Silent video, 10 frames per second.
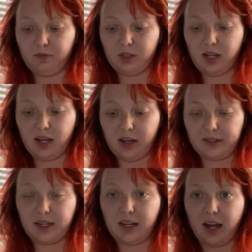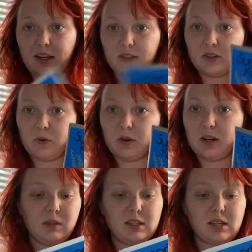kiosky kind of
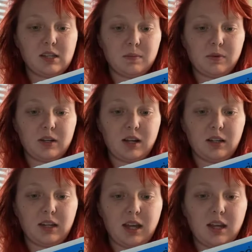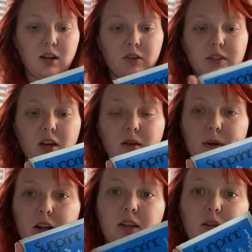store. This is a pre-done kit. I'll talk
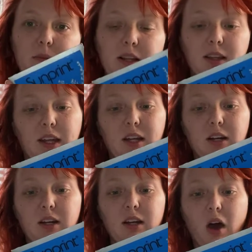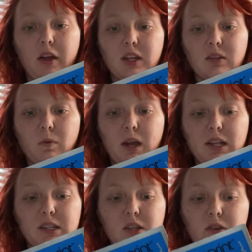about a little bit later other
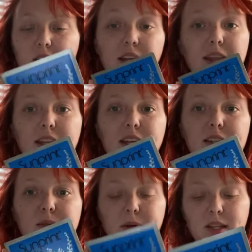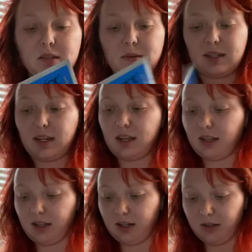ways you can get these, but this was I think
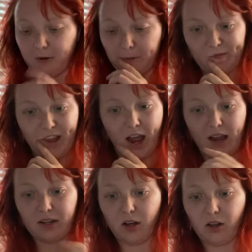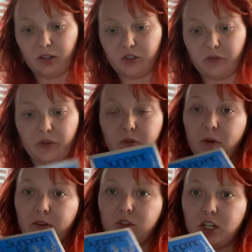like $9 for
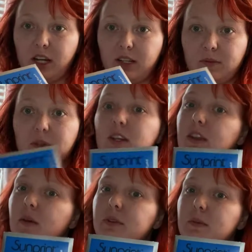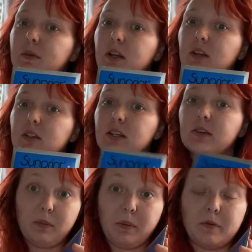12 sheets, which I thought was a pretty good
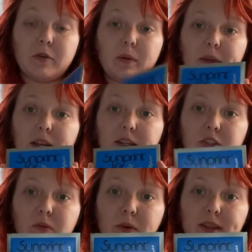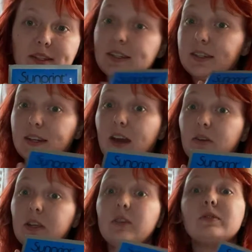deal. But before we get into what this is and how
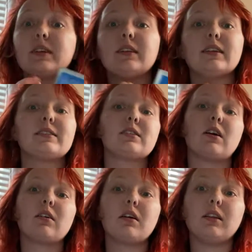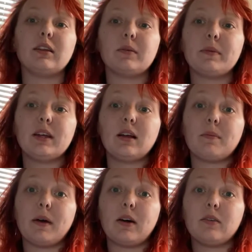to use it, let's talk a little bit
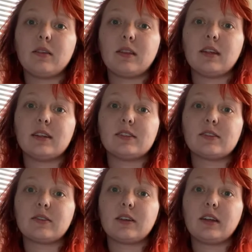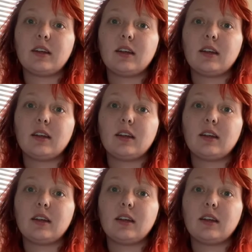about the history.